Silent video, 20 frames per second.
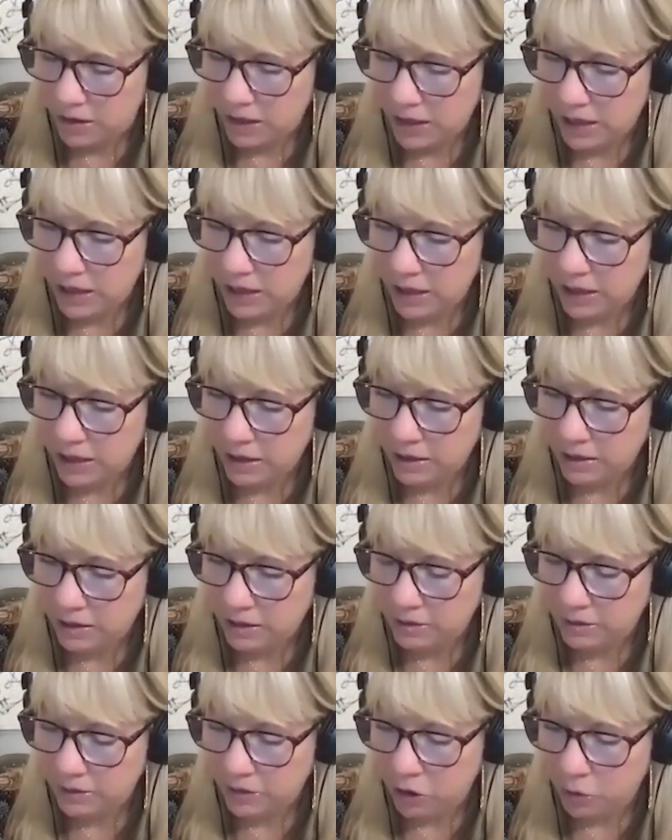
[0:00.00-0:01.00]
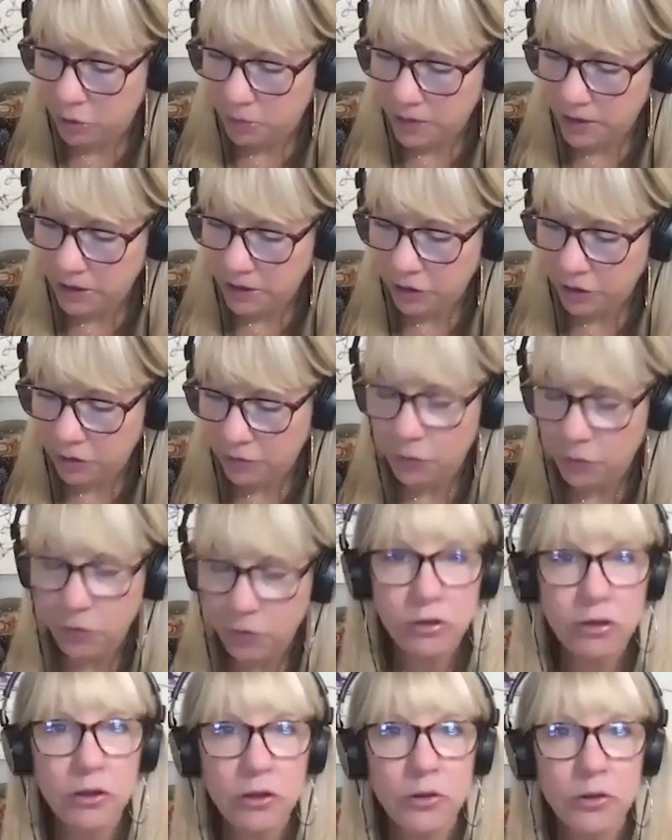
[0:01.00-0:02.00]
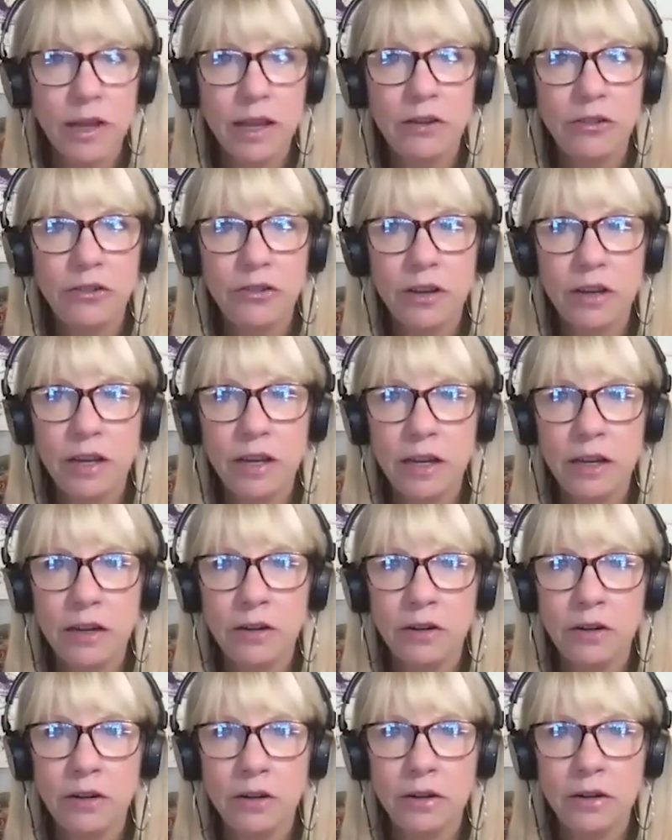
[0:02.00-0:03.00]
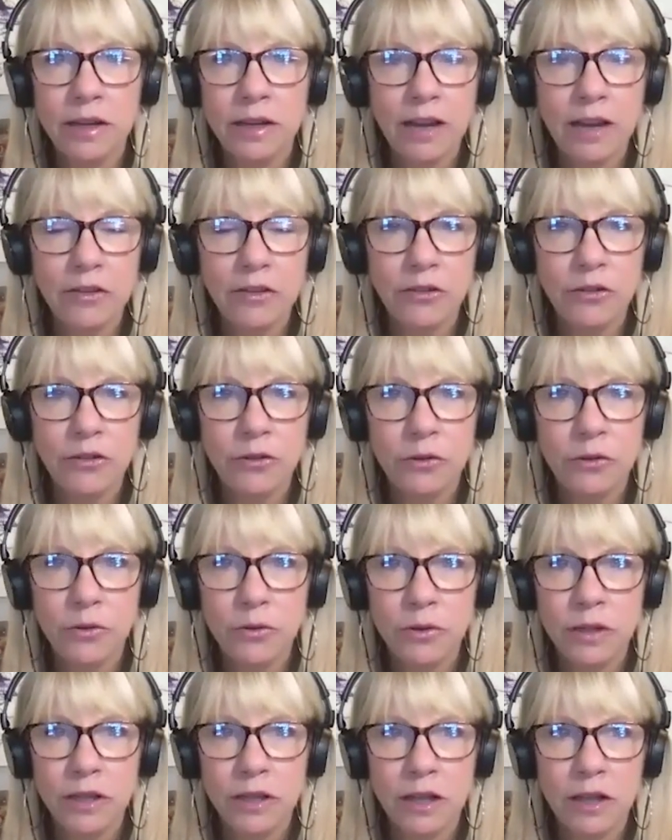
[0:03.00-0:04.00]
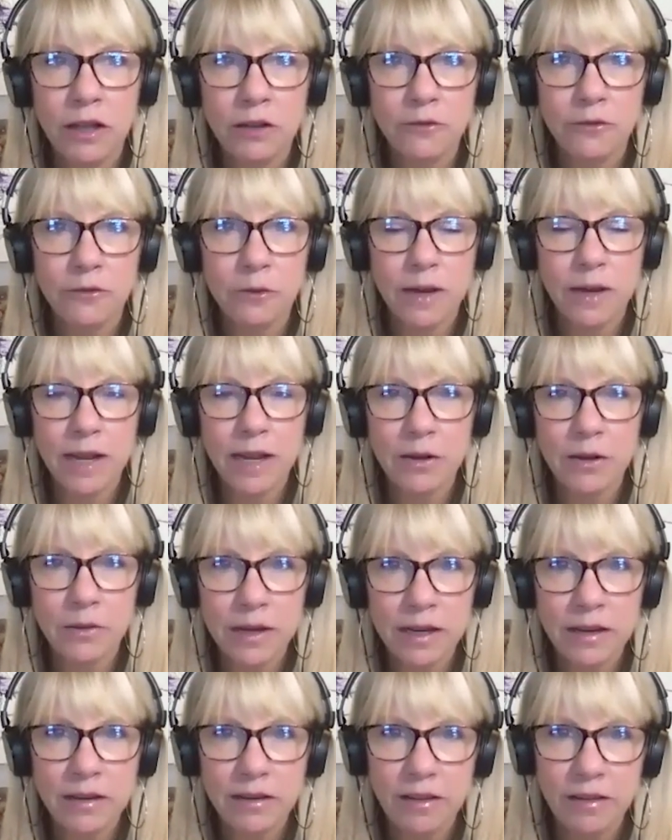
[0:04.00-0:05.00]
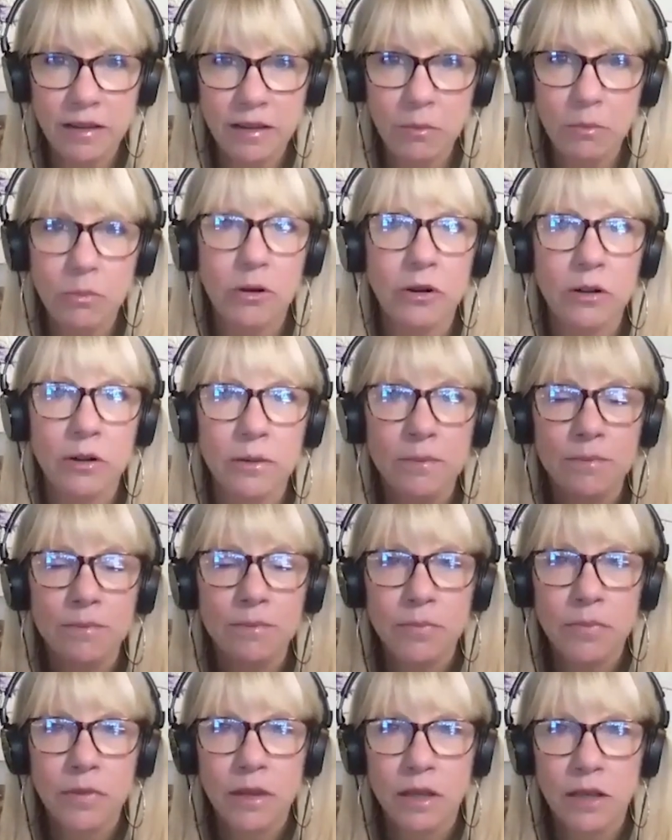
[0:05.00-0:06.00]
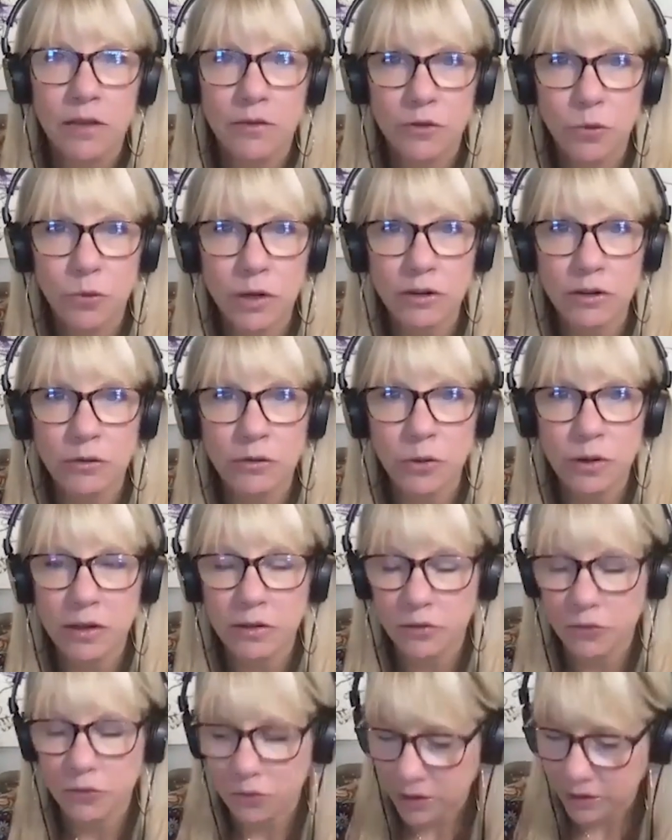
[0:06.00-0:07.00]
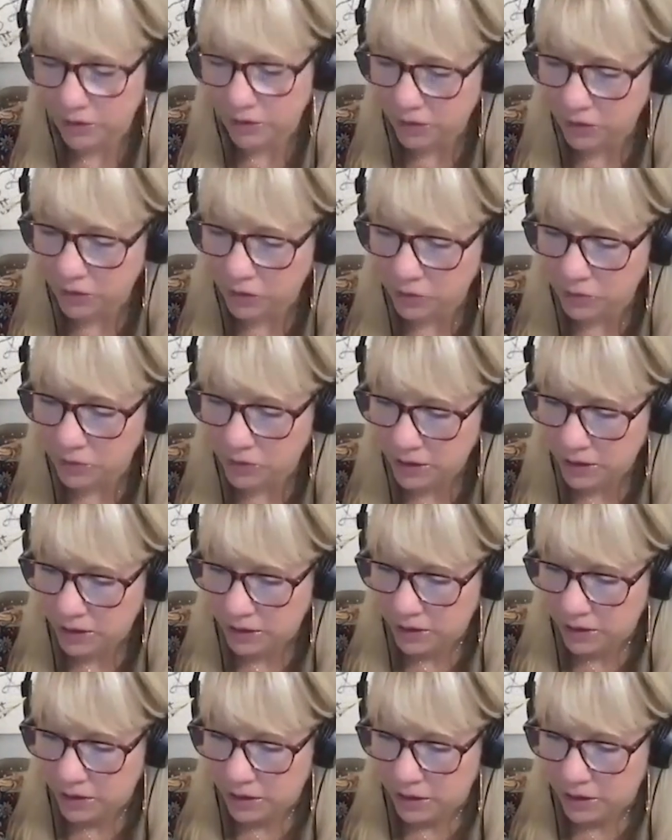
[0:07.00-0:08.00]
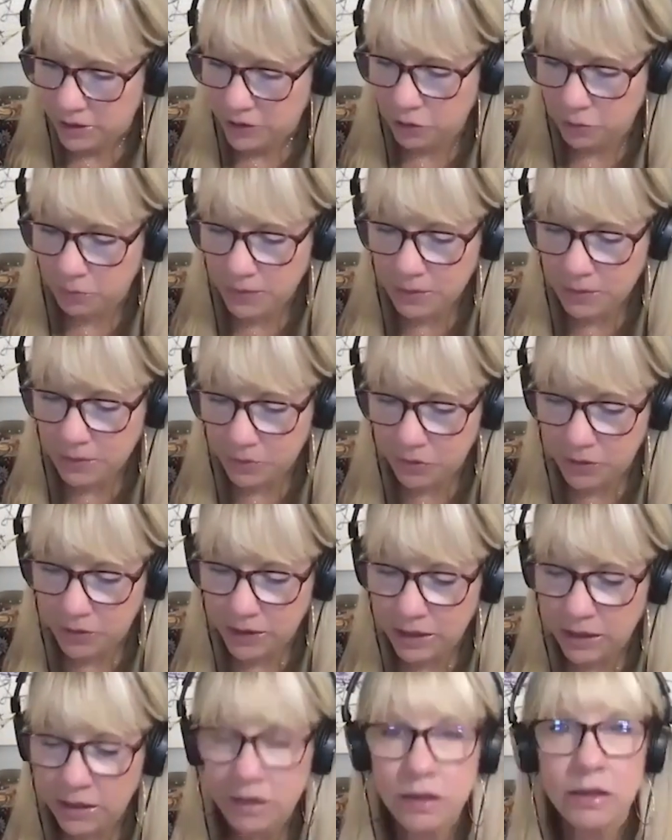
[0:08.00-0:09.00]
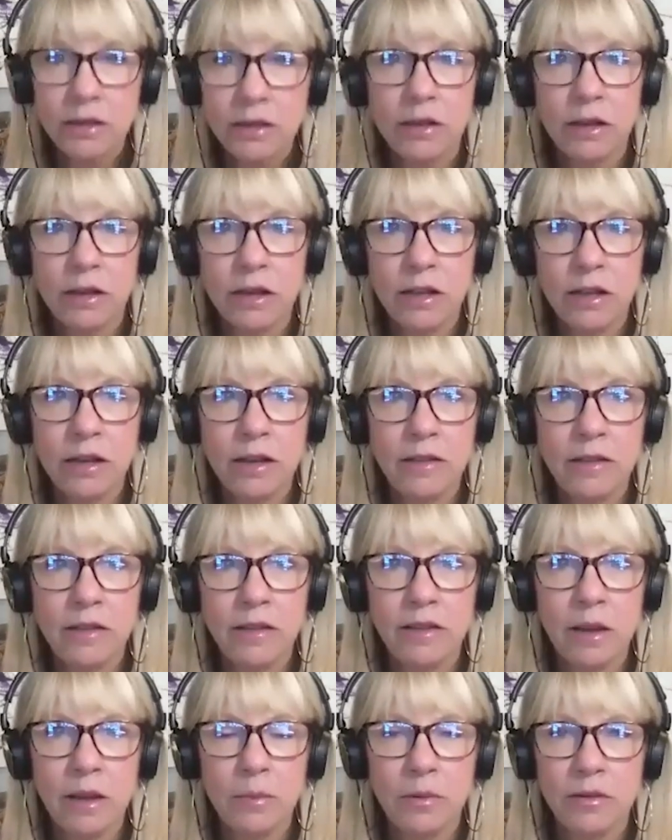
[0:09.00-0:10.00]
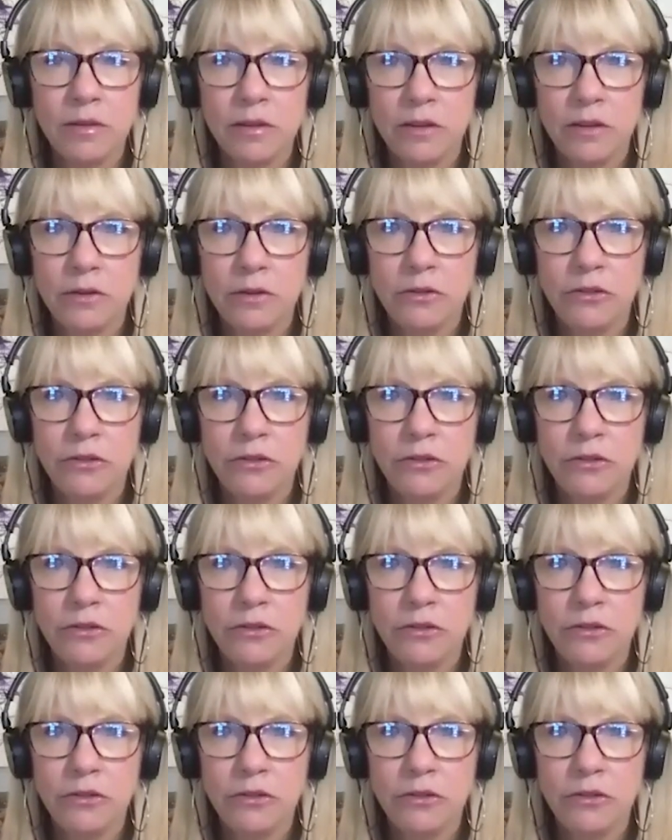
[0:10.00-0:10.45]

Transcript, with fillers: And opening her fourth location here not too long from now in December of 2023. So you'll meet Maria on this episode.